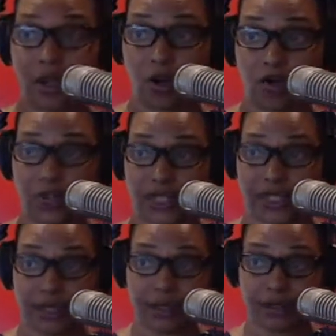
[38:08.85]

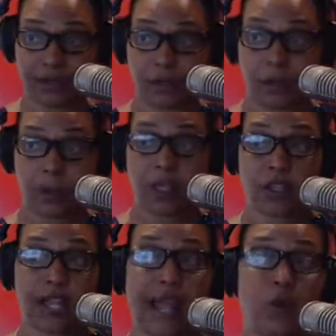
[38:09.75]
overseas,
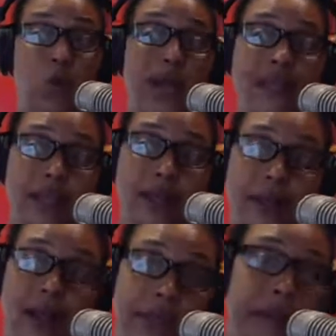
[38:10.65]
and when they're coming